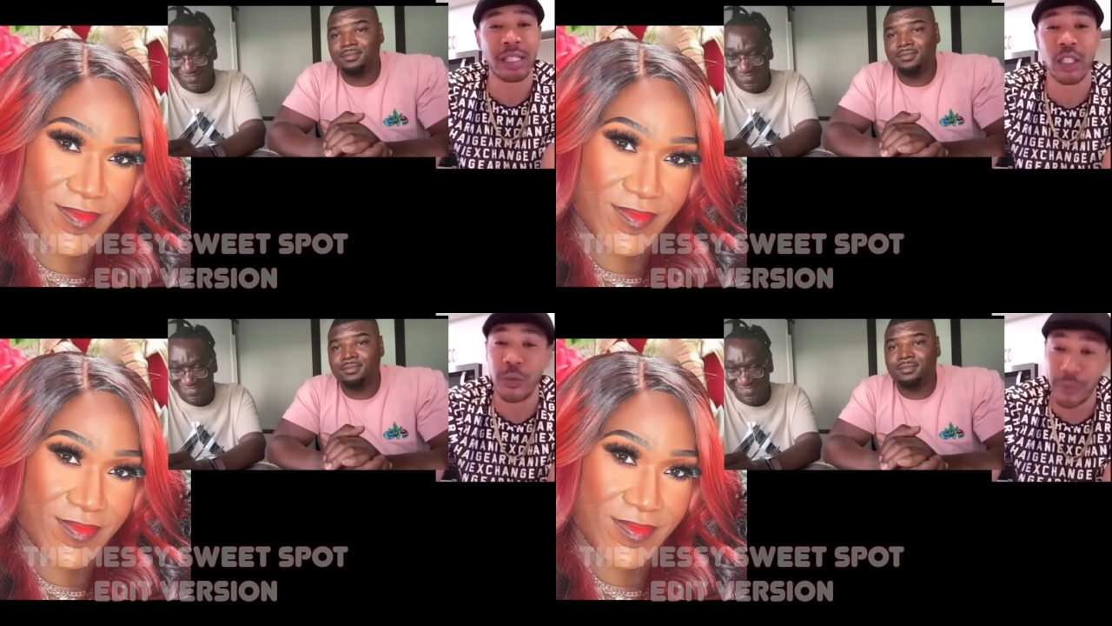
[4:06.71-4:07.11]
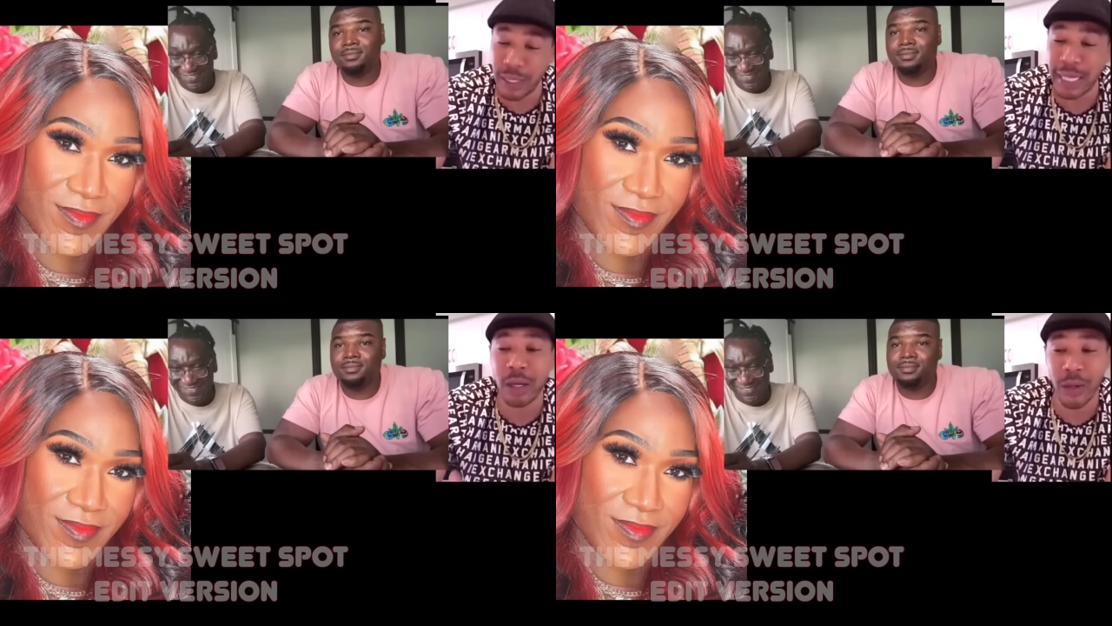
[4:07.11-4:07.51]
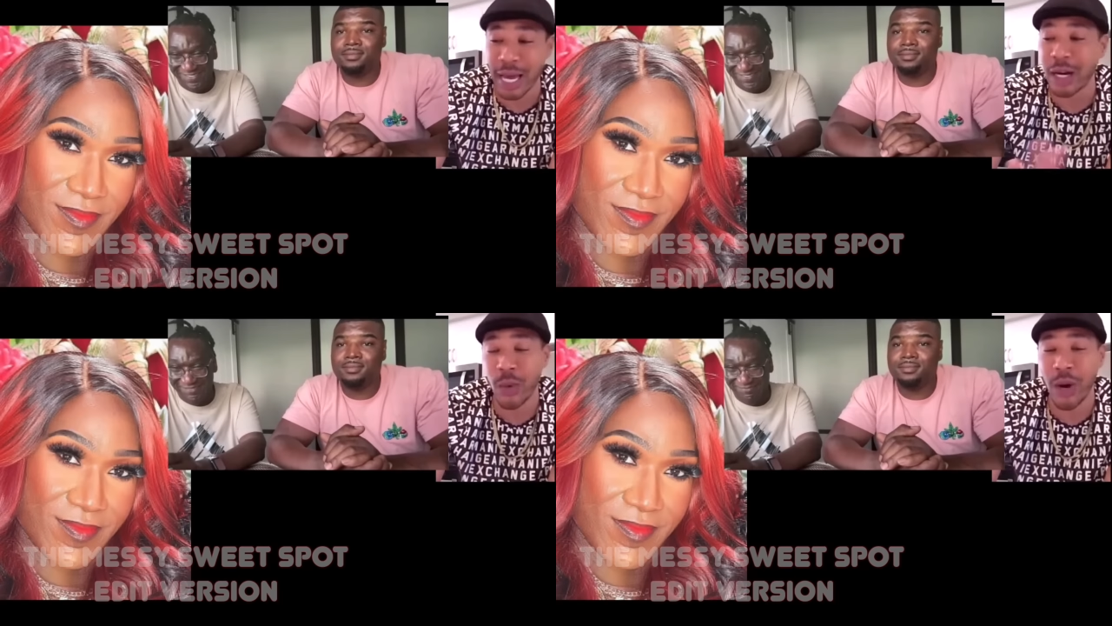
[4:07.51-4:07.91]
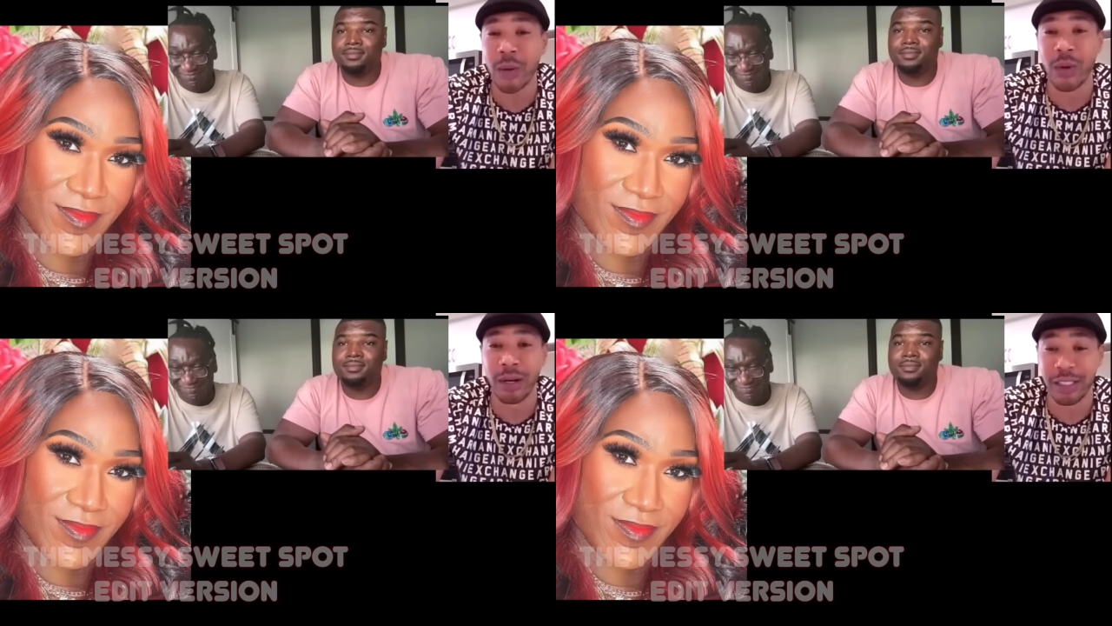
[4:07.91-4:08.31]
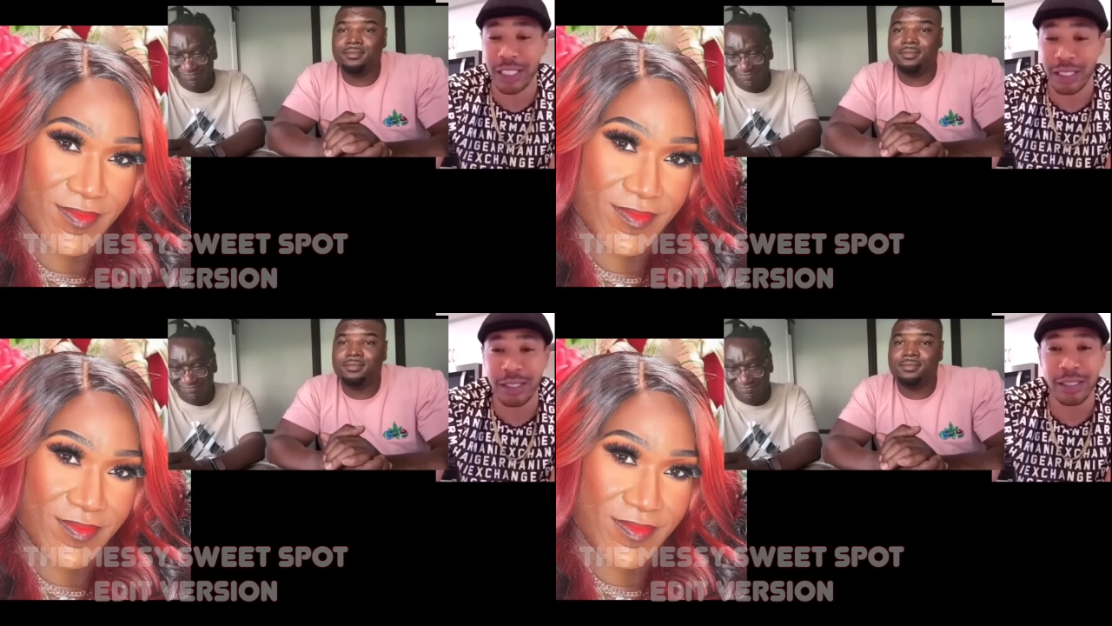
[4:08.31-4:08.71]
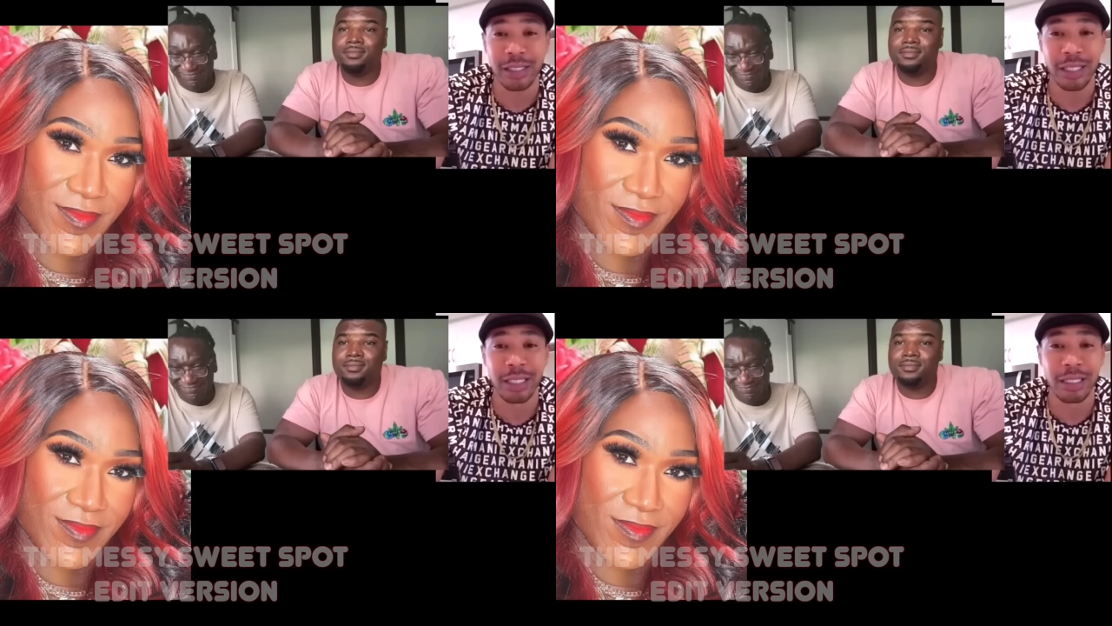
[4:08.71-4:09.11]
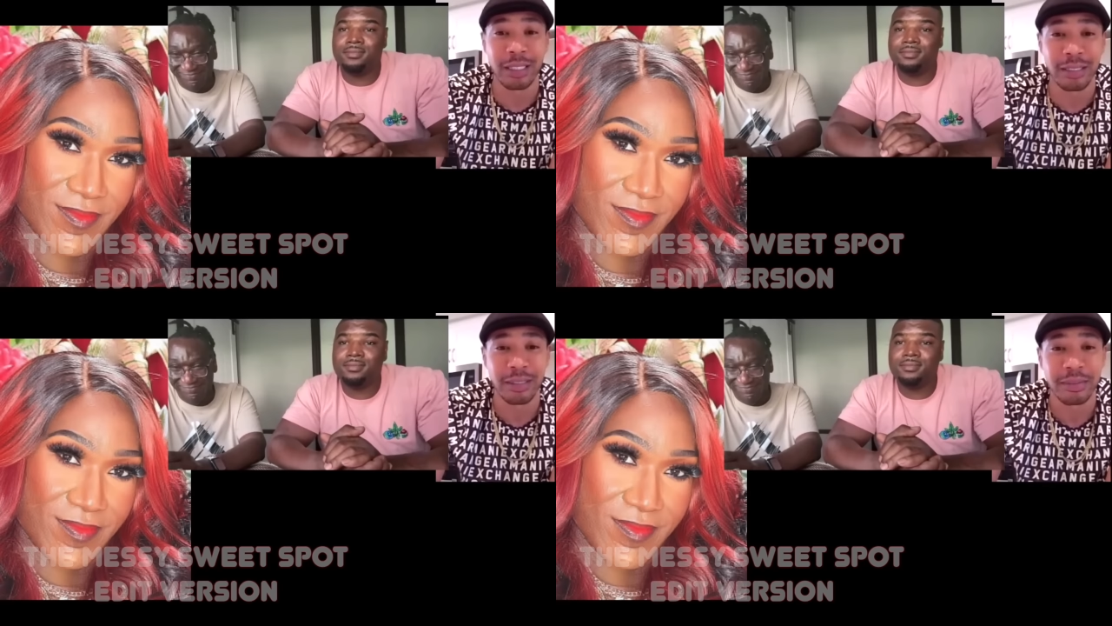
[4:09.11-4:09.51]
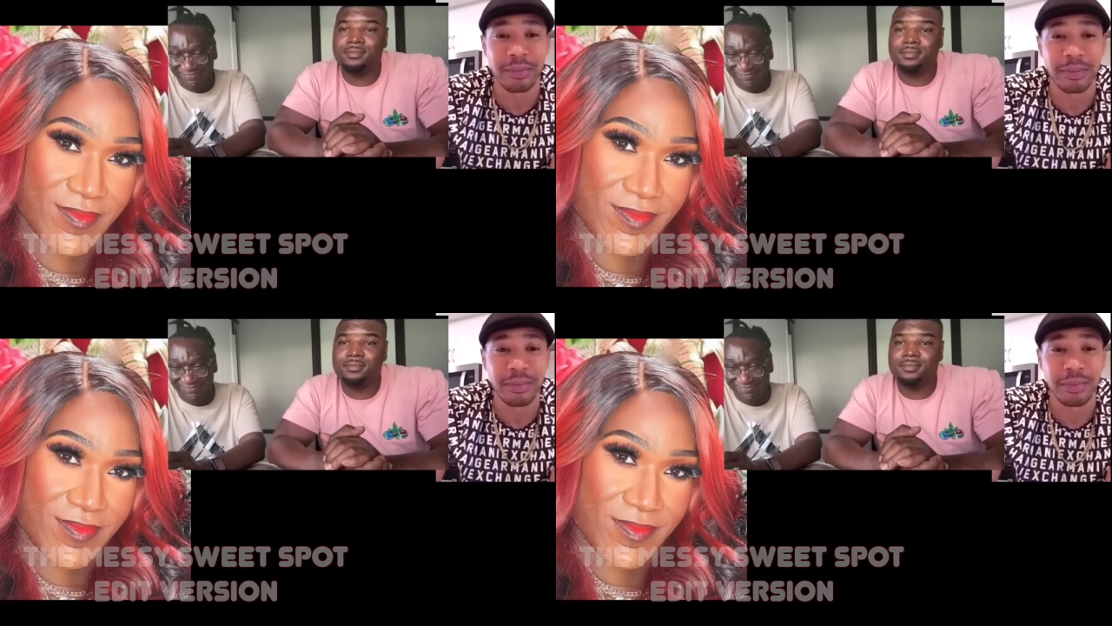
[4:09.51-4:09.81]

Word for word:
Speaker 1: Charles, that you feel like, okay, I could rock with her. She she good.